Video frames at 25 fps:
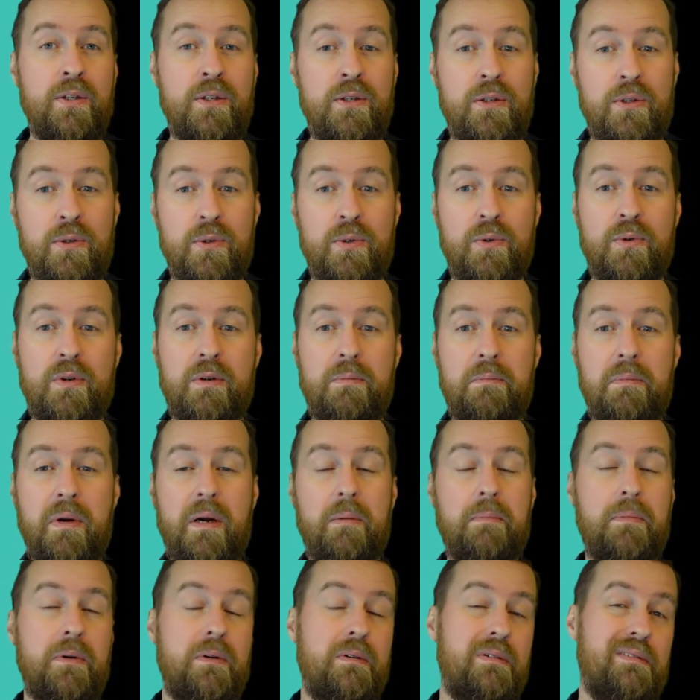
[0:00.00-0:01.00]
Do
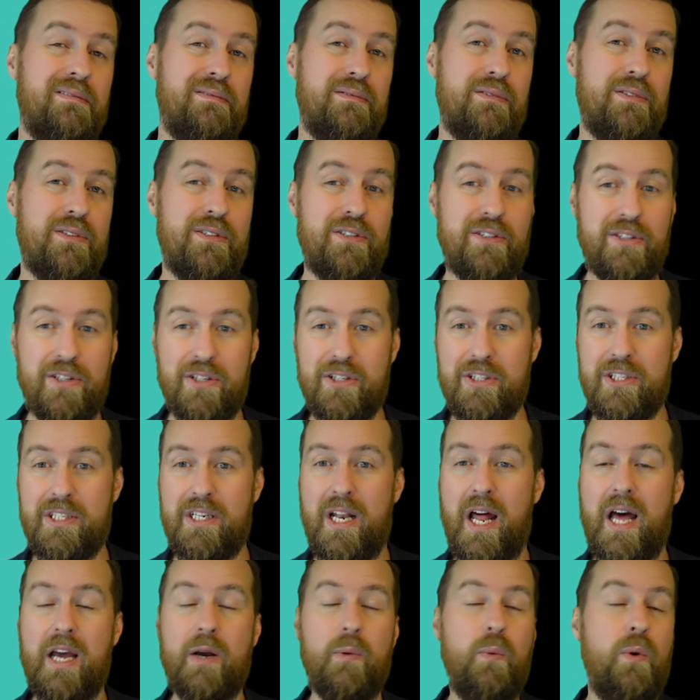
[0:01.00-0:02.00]
remember, just
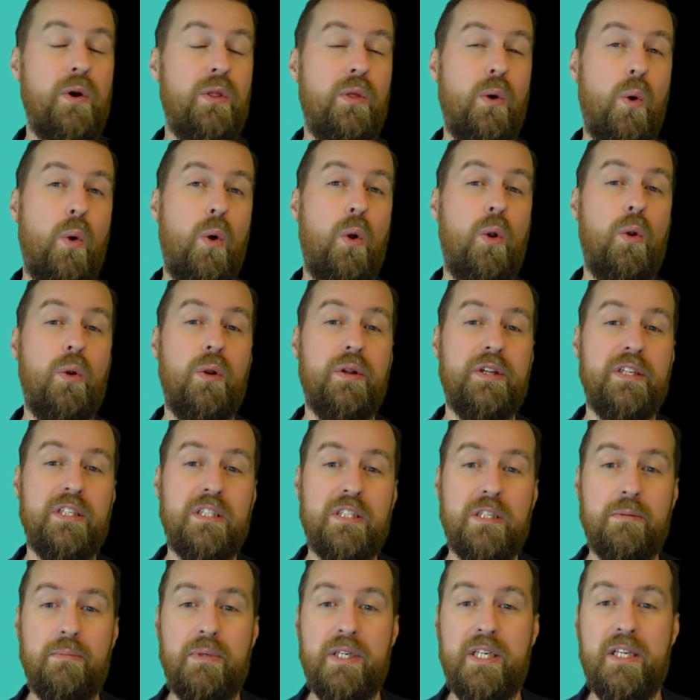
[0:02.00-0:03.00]
like with all
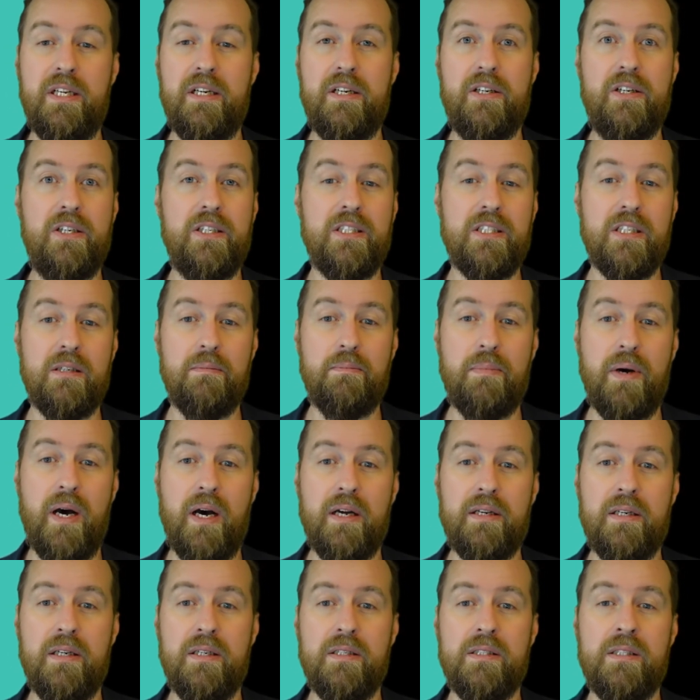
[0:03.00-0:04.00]
intermediaries and
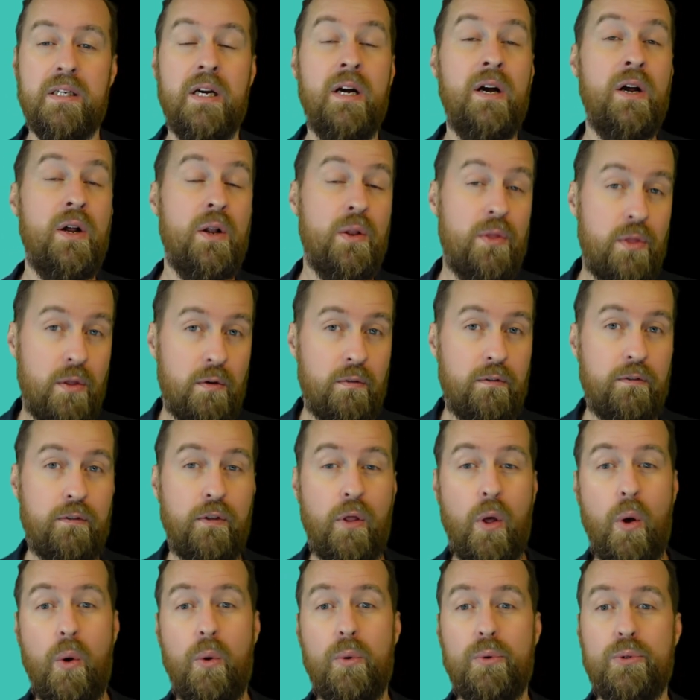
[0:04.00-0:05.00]
partners, the
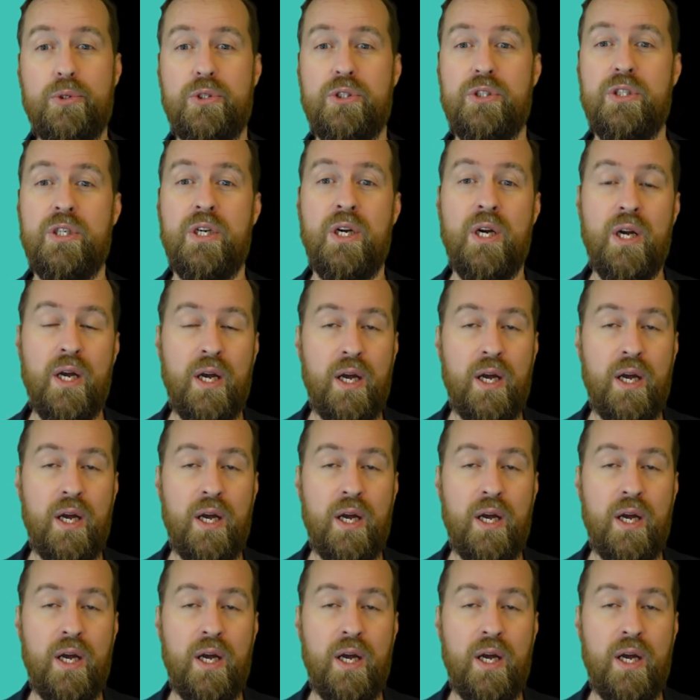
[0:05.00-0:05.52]
flows.